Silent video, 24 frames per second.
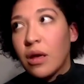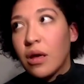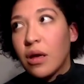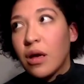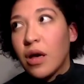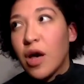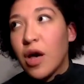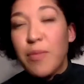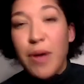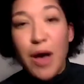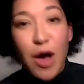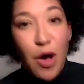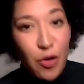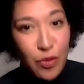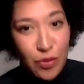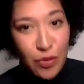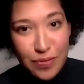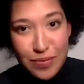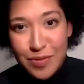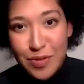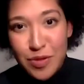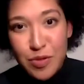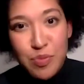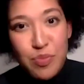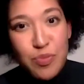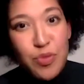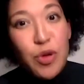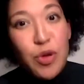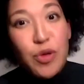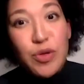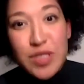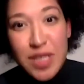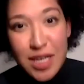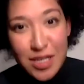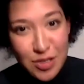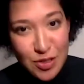about
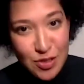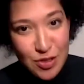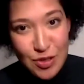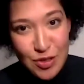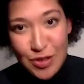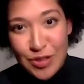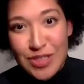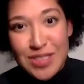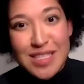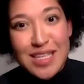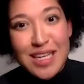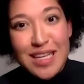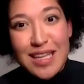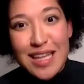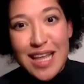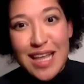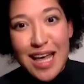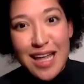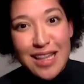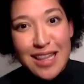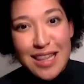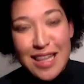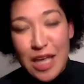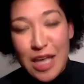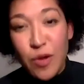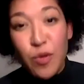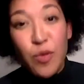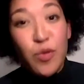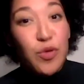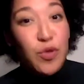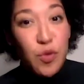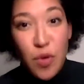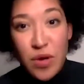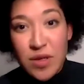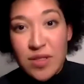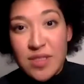protesters and that they were
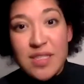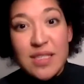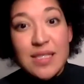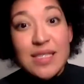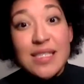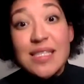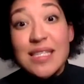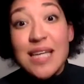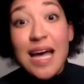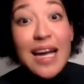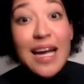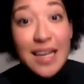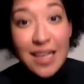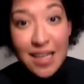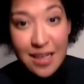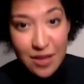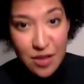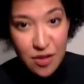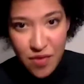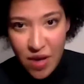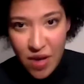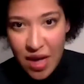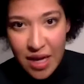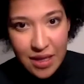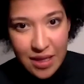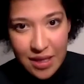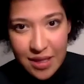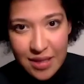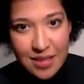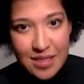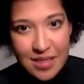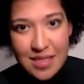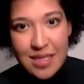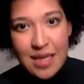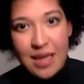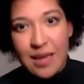the ones inciting the
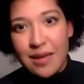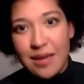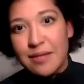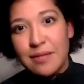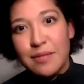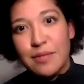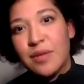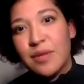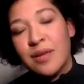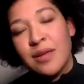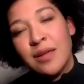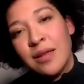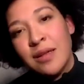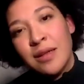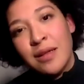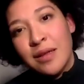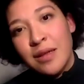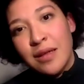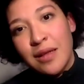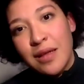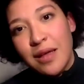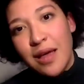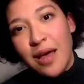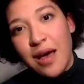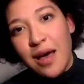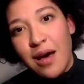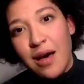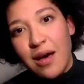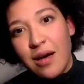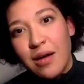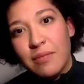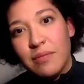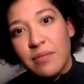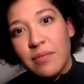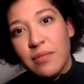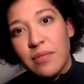violence. And
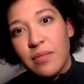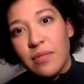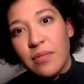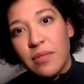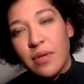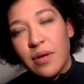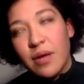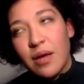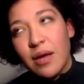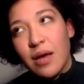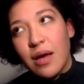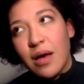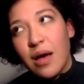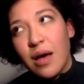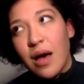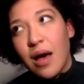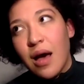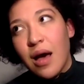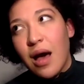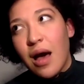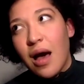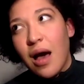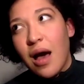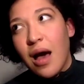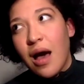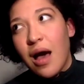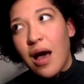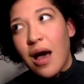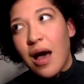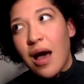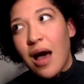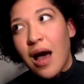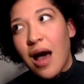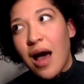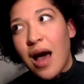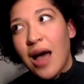um,
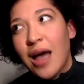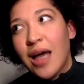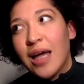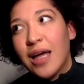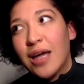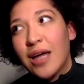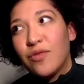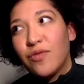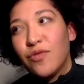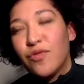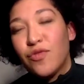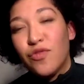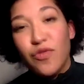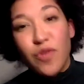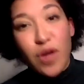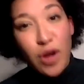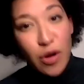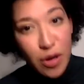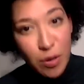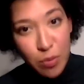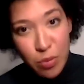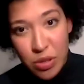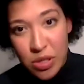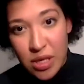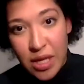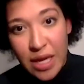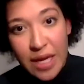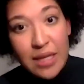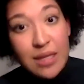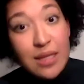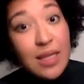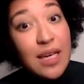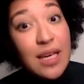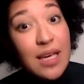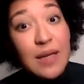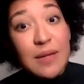I very
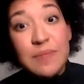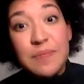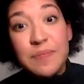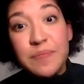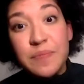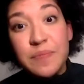politely